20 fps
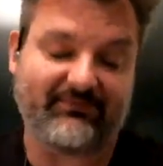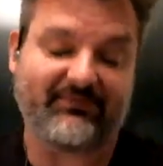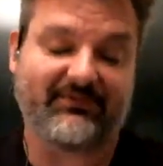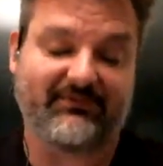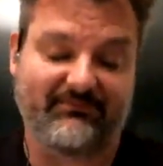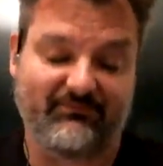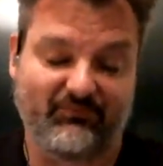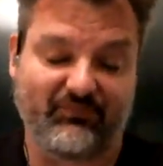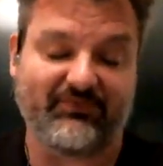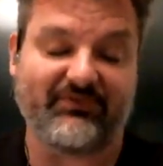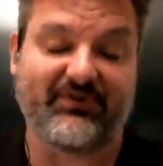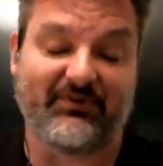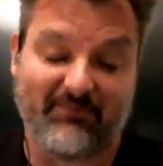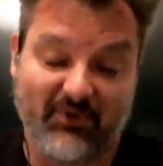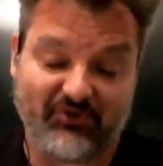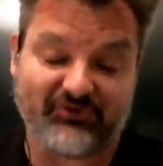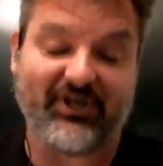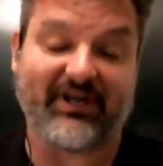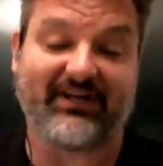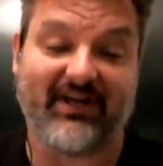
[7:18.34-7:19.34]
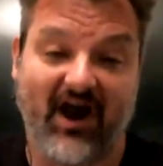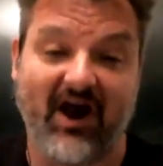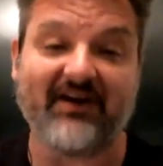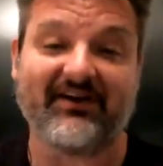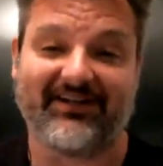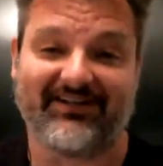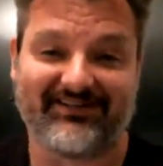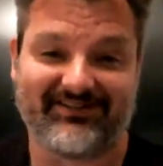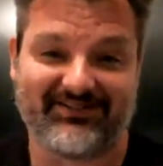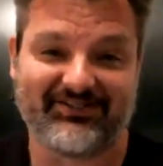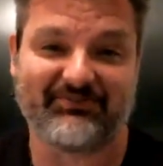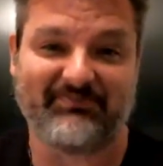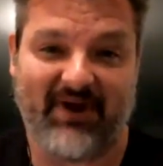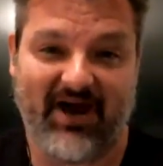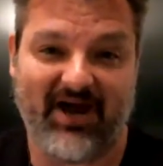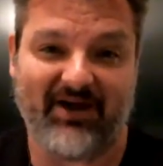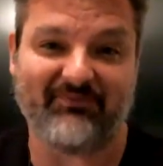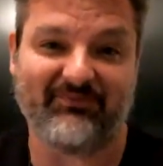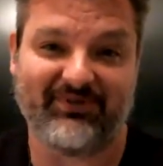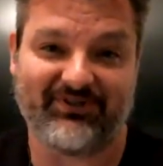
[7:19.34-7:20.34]
the most iconic
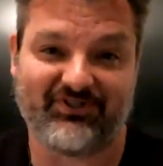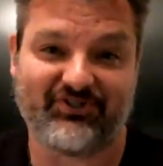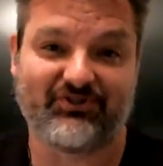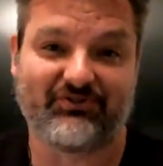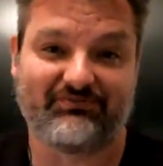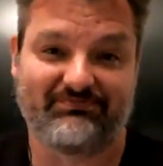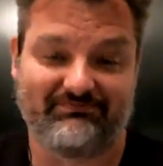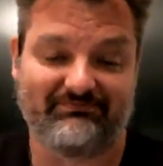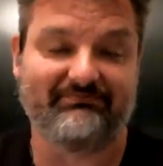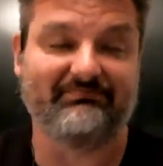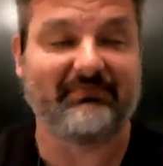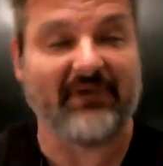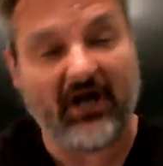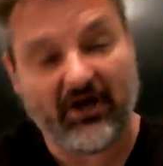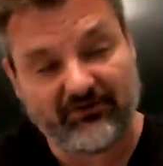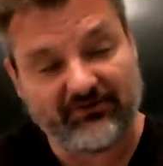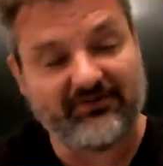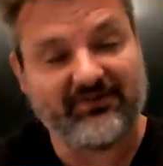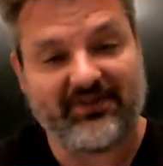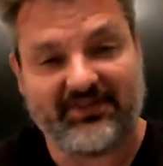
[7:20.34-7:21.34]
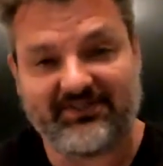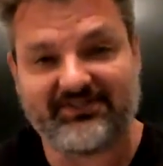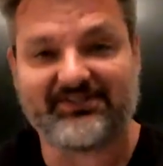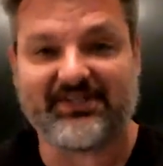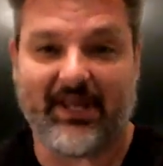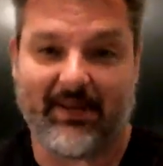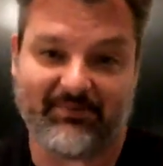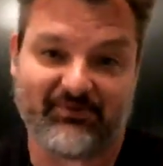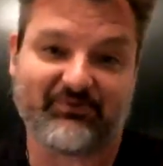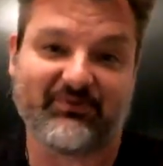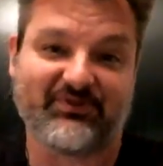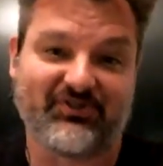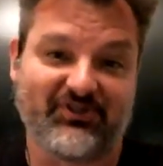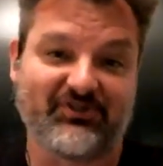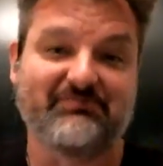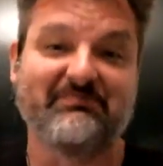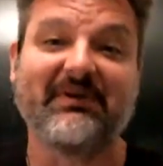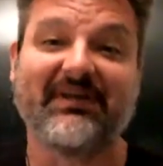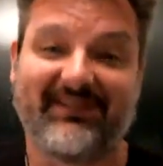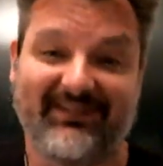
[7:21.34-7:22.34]
spot, which, other than the steps, which is
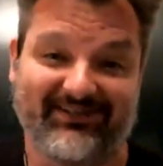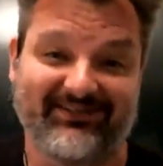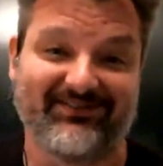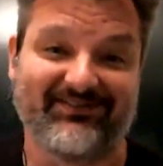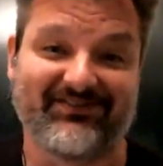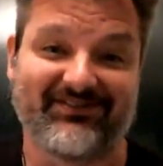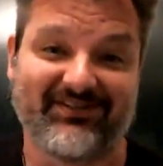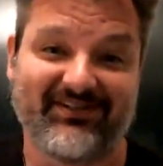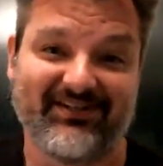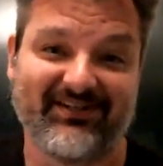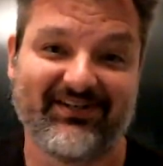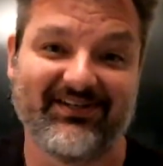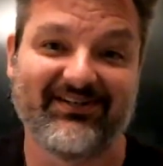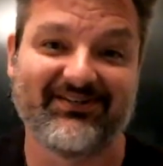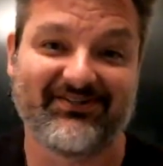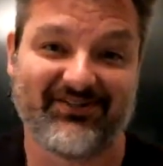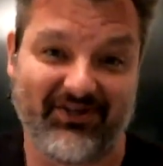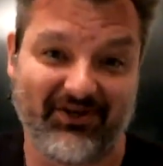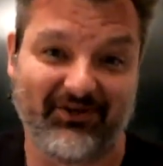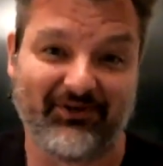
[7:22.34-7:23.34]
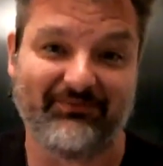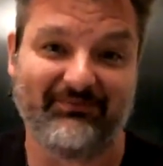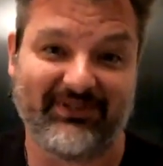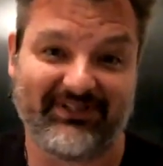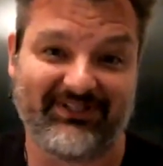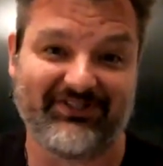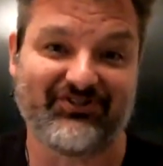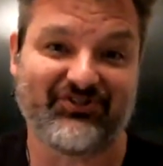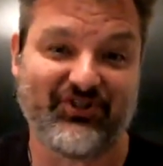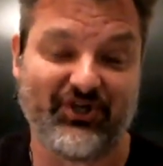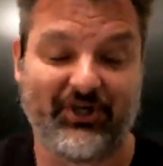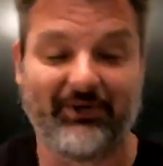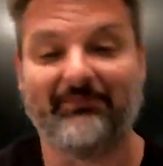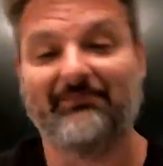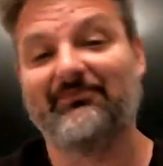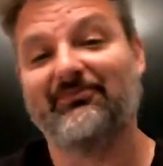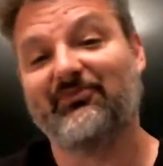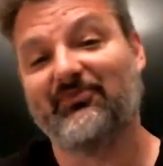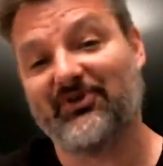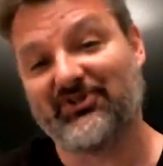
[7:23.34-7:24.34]
Mickey's. So Mickey's gym,
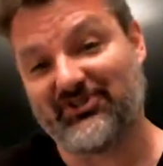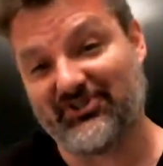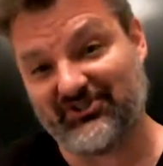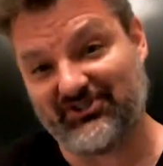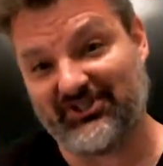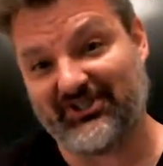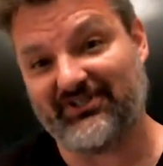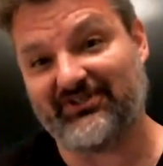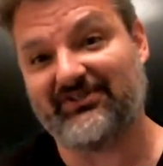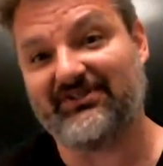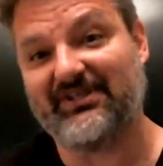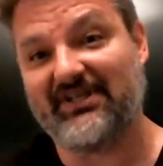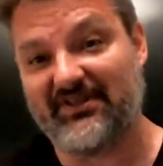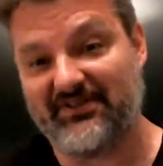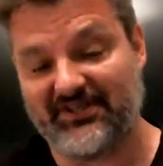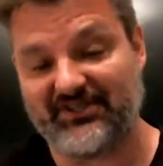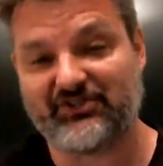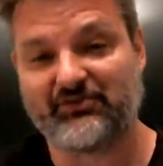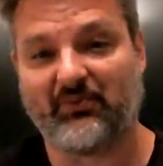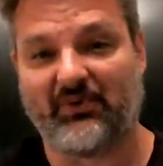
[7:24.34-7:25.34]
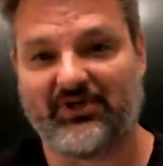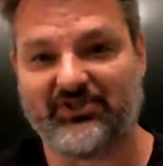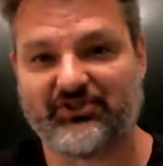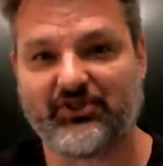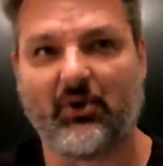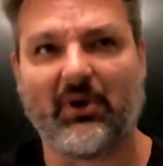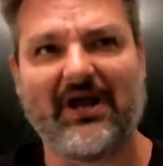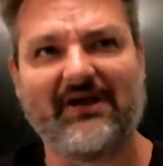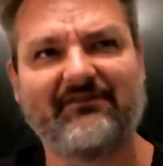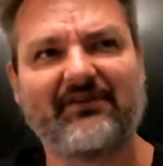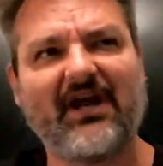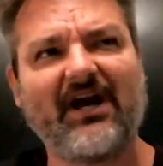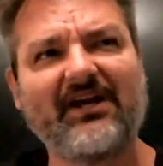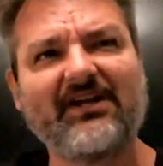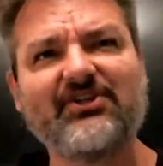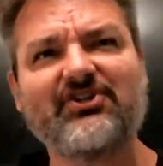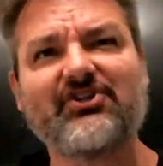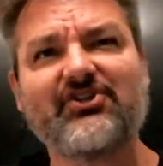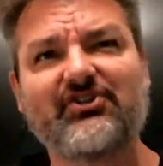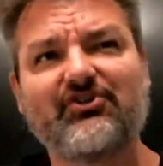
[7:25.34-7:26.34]
which is in this one. So I've kind of
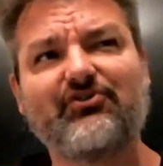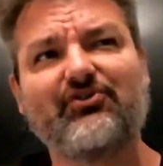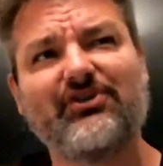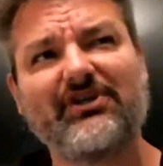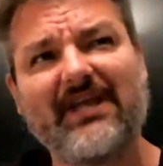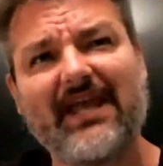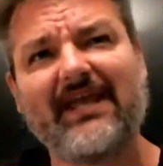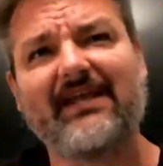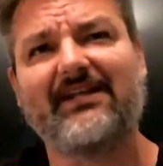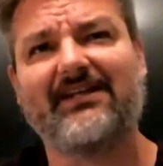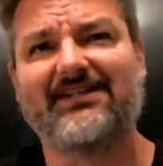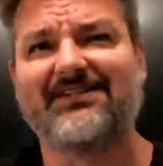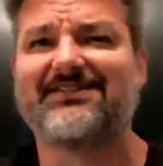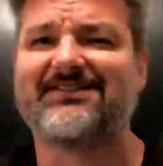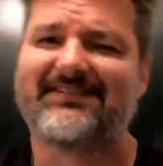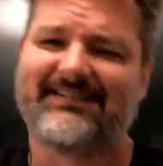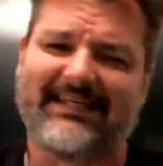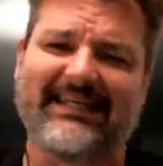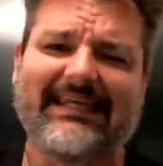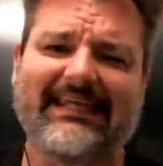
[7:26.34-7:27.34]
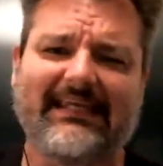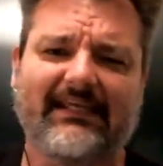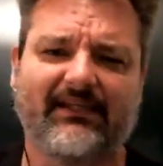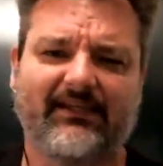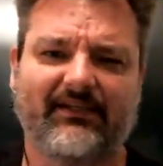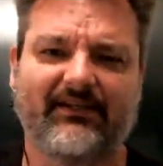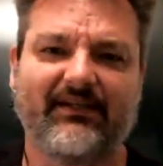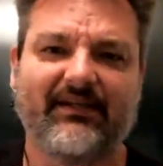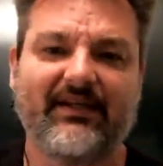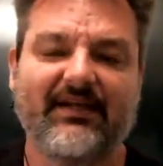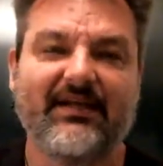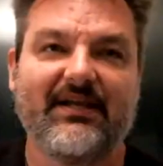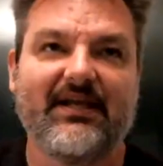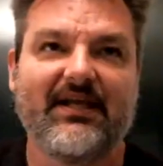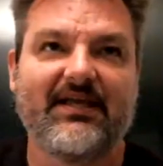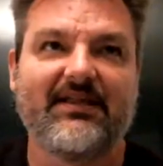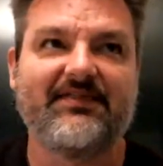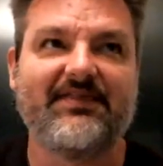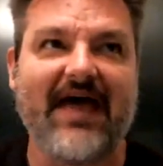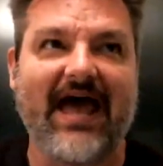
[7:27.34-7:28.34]
just created a scene
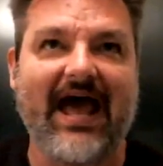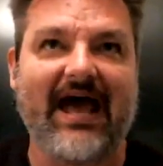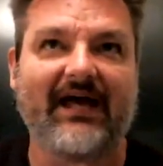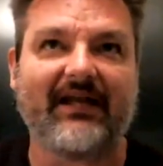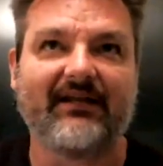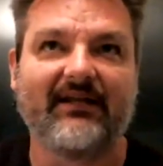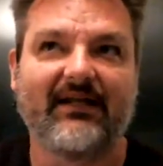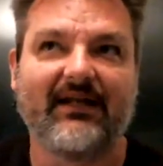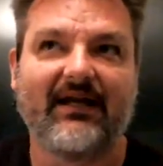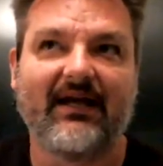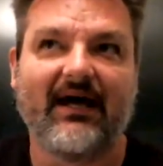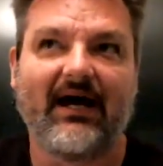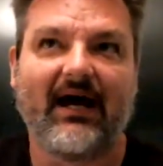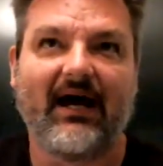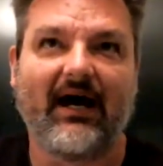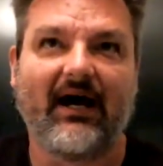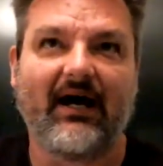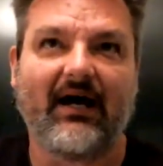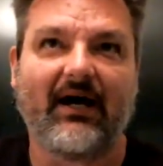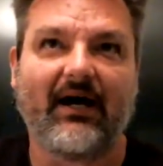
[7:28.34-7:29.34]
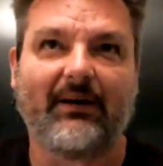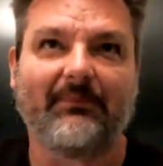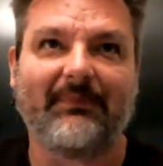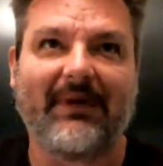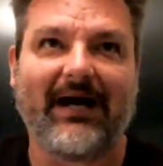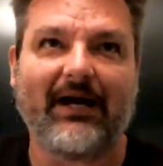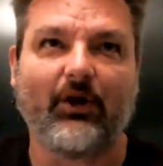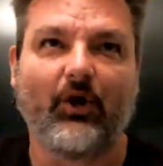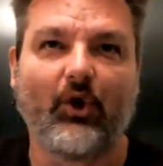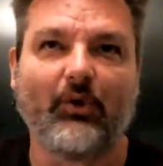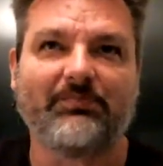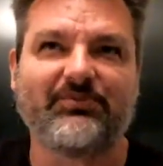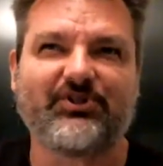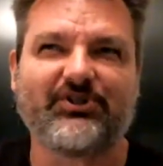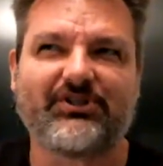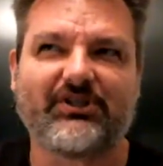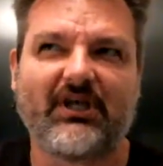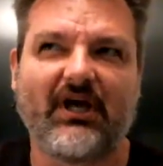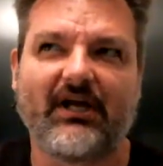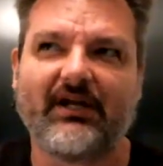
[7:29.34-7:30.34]
that I hope
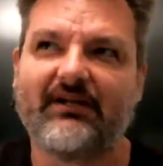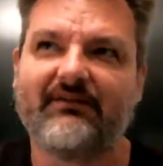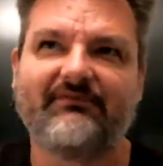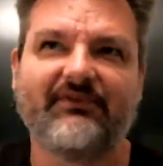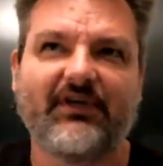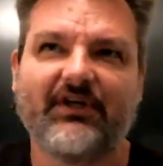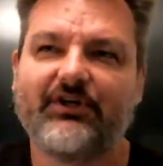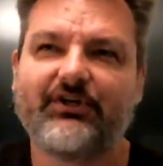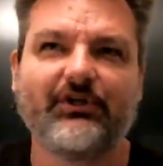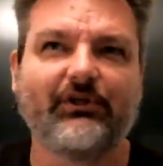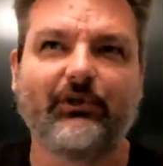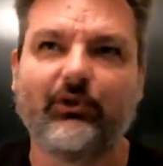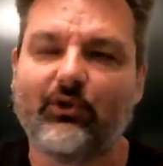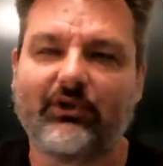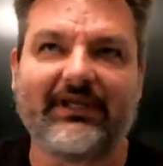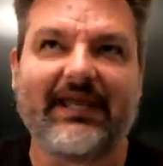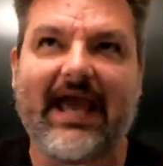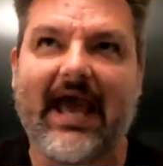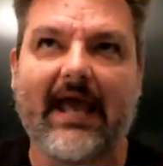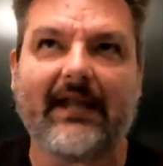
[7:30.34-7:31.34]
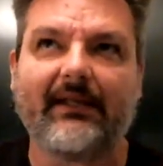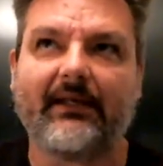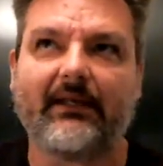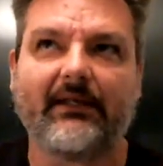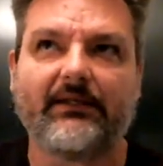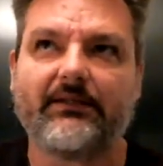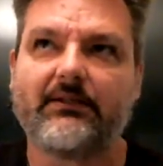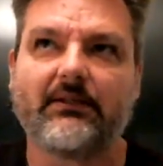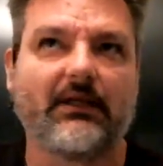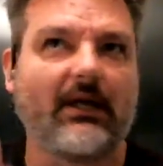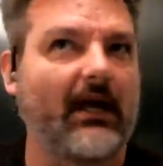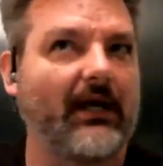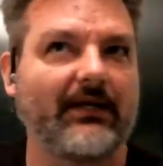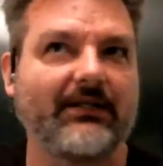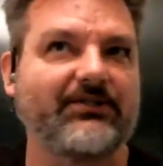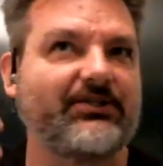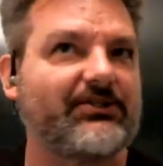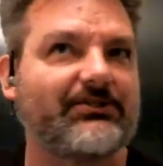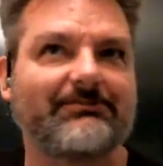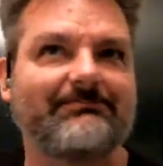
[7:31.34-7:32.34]
just kind of you look at it and you kind of
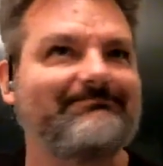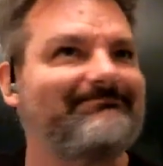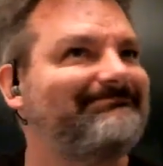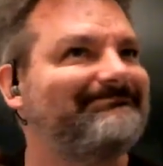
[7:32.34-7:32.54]
just